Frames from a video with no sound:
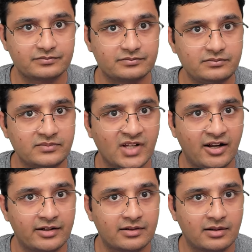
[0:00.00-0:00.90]

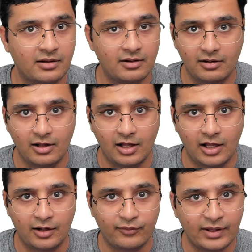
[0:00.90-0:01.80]
right?
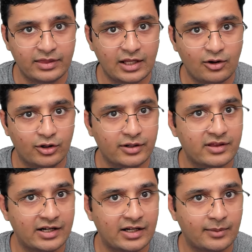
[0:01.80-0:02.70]
And once I got it set
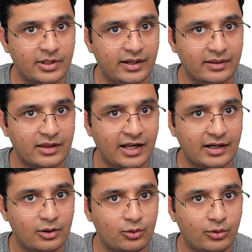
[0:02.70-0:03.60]
up, the next thing I can
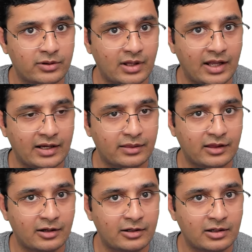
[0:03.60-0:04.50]
do is I can say
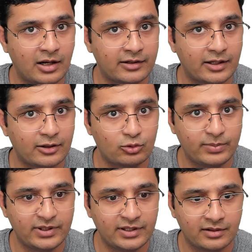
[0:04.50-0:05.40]
run attached to
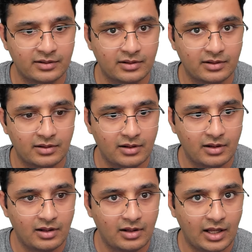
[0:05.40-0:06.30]
bun.
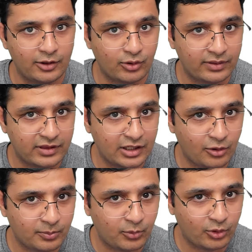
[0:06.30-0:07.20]
And you can see now
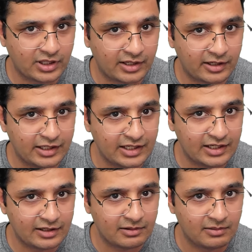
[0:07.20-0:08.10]
both are running
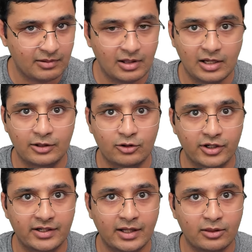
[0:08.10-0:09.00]
here. It got
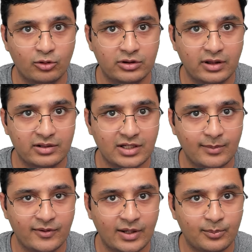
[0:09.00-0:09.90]
attached. So this time if
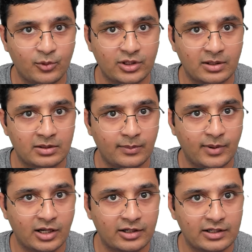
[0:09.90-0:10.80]
I put a debugger
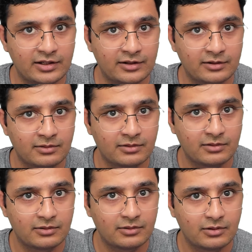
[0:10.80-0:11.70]
here,
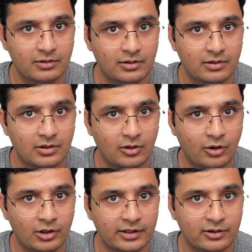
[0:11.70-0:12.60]
or
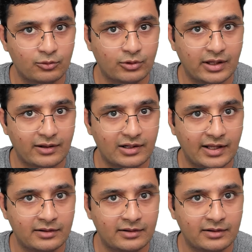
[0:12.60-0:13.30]
let's do the next line,